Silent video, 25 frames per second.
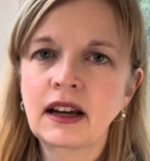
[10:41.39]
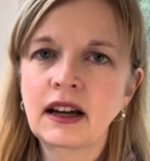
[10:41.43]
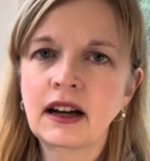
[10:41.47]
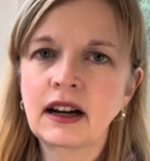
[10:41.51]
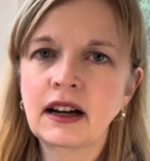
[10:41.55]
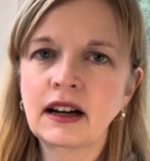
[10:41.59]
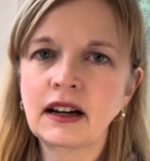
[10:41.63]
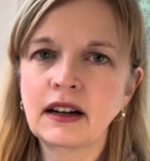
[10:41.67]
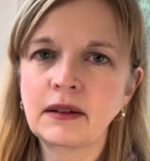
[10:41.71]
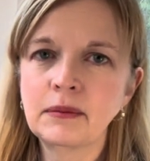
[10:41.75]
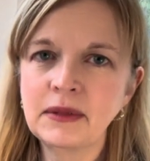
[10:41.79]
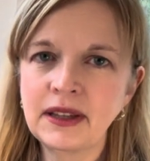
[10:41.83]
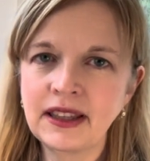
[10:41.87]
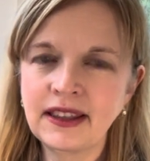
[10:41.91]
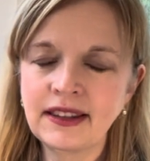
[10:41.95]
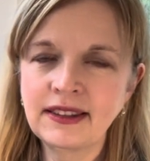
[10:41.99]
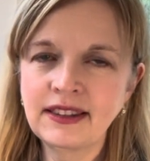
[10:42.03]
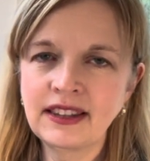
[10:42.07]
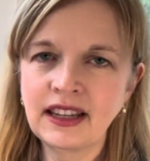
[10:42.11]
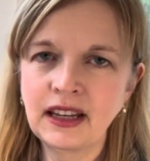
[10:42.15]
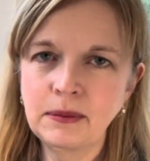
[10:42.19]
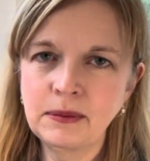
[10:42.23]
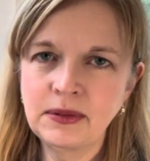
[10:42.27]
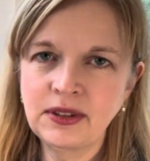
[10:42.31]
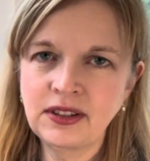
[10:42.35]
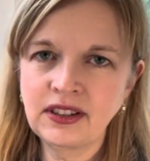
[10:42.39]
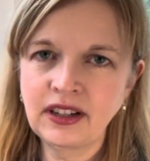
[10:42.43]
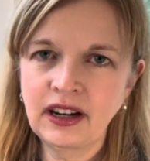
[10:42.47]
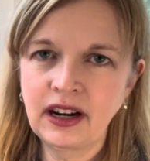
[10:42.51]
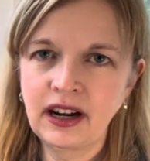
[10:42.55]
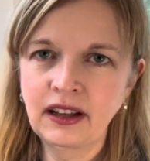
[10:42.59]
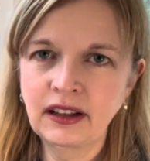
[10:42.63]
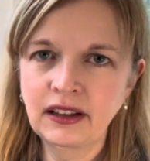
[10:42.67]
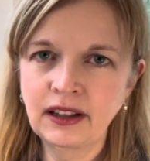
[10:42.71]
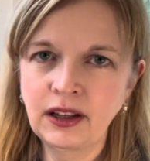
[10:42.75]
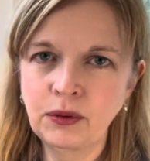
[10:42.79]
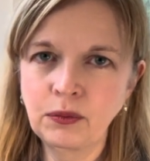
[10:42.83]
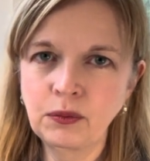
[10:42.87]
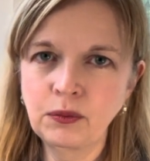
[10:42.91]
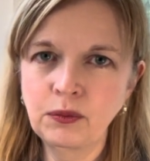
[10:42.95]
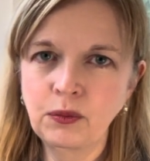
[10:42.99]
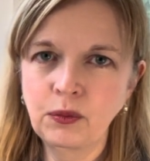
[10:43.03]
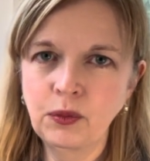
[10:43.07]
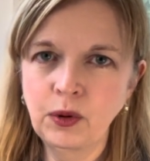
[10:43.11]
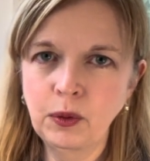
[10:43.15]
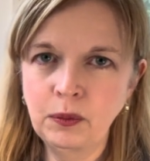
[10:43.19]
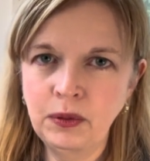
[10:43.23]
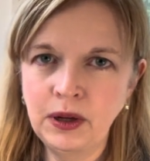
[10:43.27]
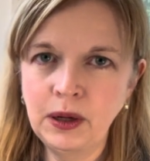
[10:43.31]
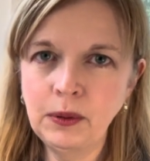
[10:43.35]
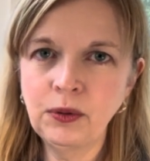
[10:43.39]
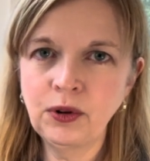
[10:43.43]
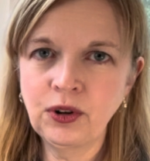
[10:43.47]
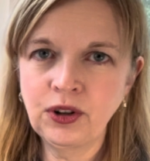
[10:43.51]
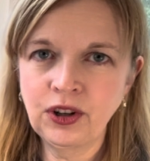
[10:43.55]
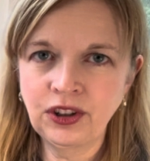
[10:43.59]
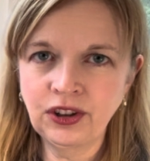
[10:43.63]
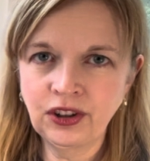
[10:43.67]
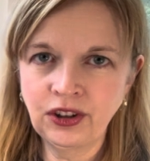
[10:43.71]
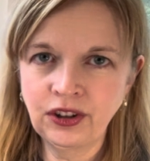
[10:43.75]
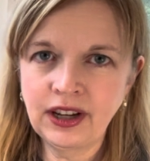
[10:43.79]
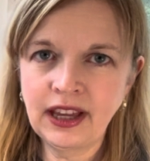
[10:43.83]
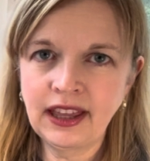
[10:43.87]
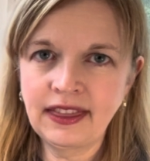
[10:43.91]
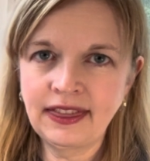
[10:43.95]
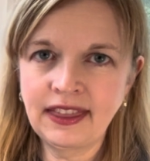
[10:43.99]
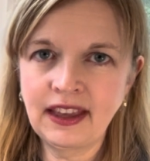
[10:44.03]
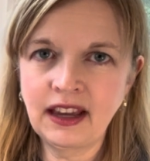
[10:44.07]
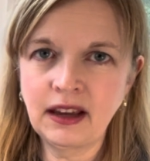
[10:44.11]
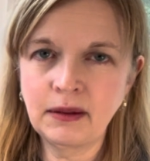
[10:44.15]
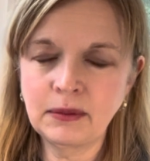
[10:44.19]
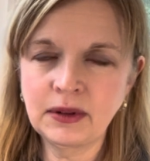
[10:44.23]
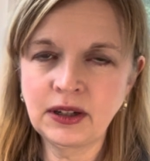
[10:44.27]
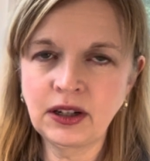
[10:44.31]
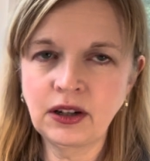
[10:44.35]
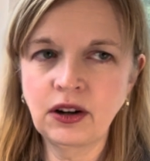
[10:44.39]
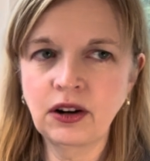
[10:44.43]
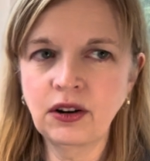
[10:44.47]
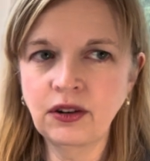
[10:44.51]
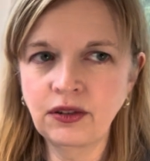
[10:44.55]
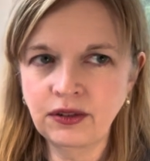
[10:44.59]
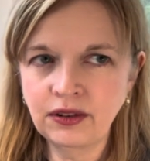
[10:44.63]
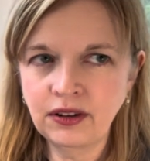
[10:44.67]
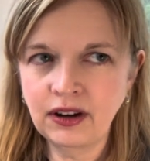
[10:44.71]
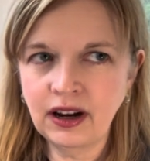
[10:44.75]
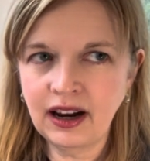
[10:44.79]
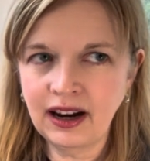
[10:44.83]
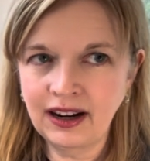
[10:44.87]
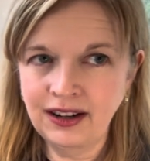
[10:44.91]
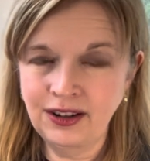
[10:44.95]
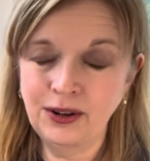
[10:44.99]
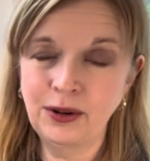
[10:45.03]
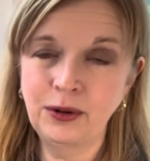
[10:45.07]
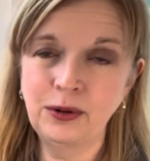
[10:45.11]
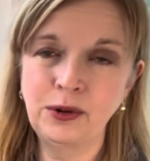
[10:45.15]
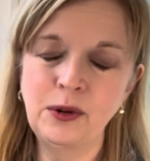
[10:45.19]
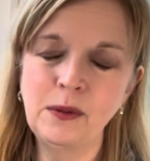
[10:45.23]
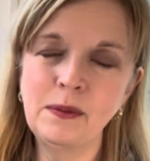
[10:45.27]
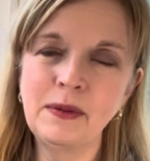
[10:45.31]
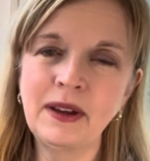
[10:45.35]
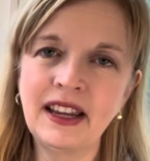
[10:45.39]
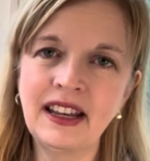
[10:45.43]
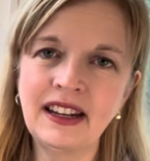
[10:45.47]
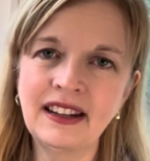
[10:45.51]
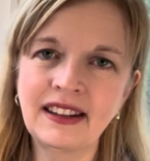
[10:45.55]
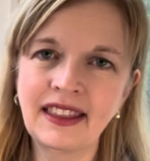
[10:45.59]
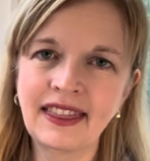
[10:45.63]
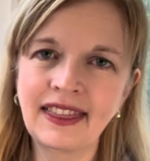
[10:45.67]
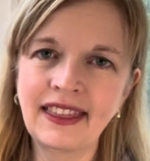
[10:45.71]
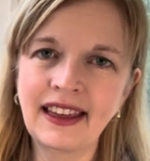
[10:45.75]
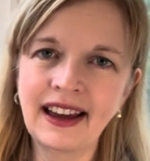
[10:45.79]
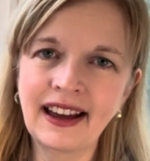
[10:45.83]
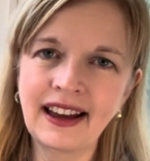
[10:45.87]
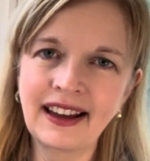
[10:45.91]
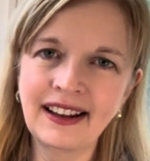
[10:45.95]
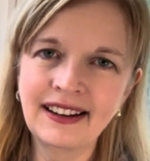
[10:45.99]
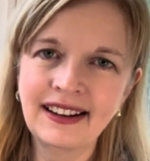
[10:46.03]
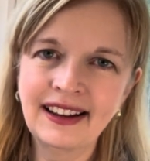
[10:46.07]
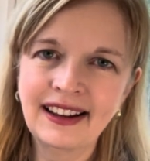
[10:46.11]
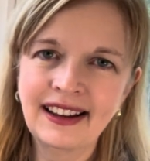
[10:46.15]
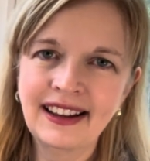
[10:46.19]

and the same style, and where people can look at them and go, I know who painted that,